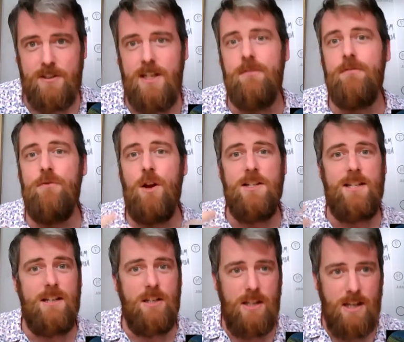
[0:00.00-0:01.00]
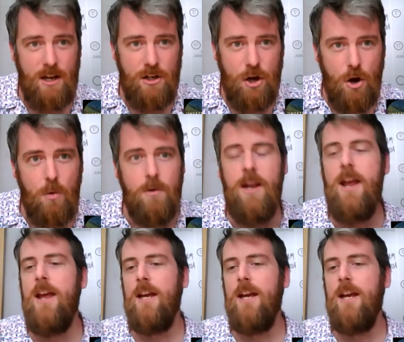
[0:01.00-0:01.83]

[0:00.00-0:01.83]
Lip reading: confronting the unknown,